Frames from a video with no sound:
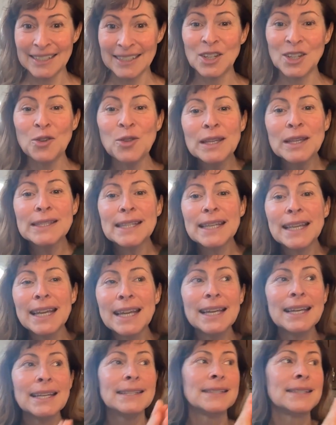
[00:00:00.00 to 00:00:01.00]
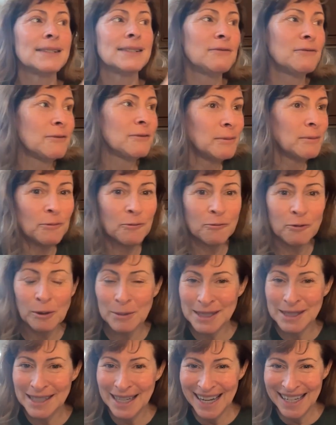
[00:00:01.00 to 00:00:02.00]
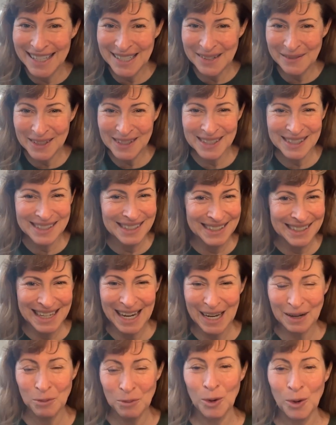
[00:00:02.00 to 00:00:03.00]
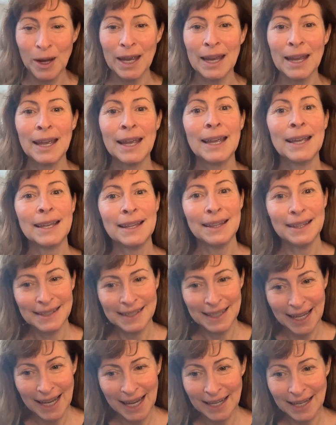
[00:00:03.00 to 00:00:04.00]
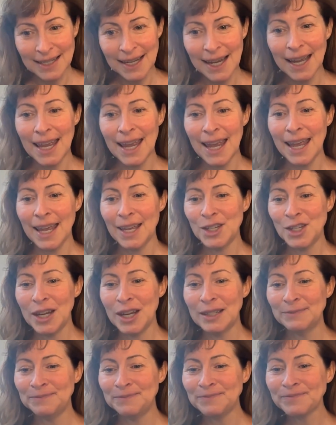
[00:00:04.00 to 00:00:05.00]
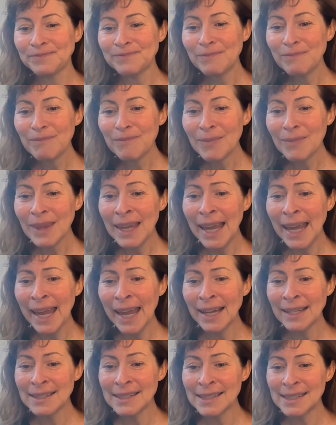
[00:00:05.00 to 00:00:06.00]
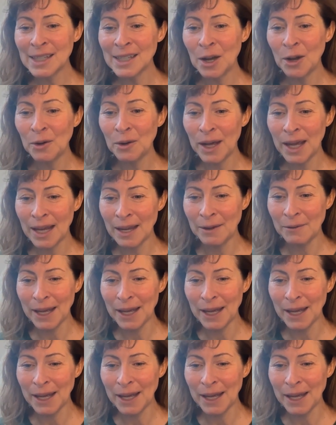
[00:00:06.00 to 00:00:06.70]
So this is from a scientific standpoint, it's anti-aging. And so anyway,